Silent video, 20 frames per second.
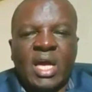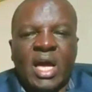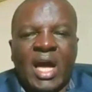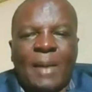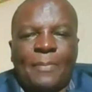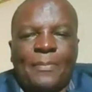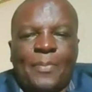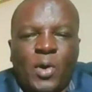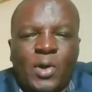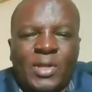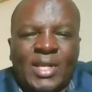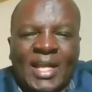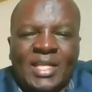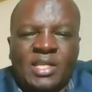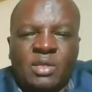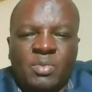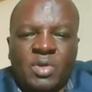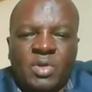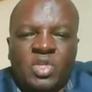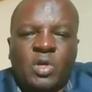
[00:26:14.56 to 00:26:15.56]
Upon
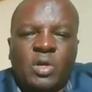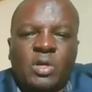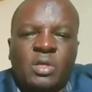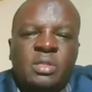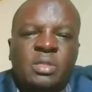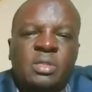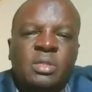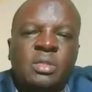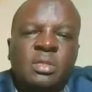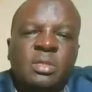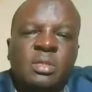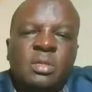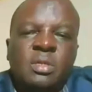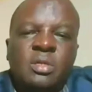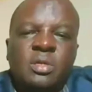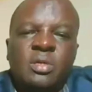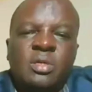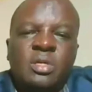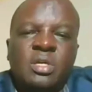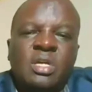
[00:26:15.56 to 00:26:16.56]
admission,
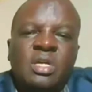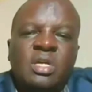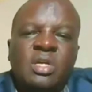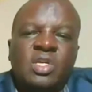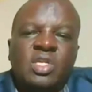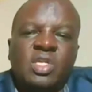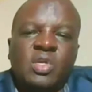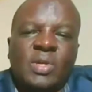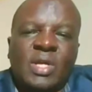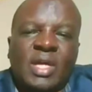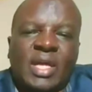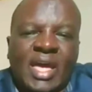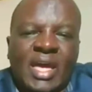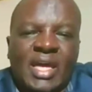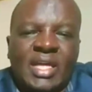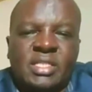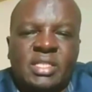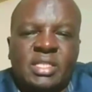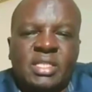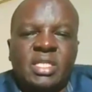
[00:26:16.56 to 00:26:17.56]
you will
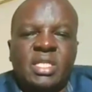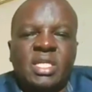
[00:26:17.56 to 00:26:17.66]
get